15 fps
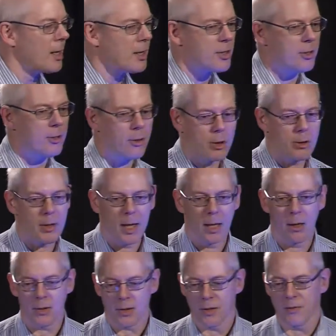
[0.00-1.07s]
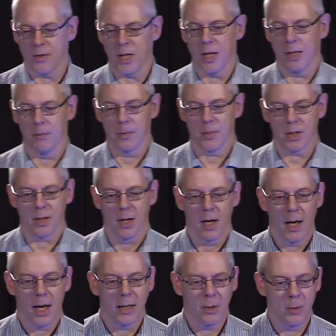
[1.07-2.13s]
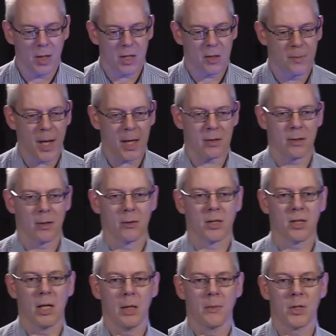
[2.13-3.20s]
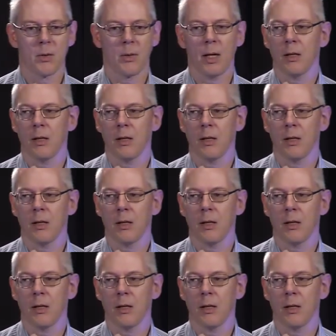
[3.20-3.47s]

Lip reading: So you create lots of teams, and you expect those teams to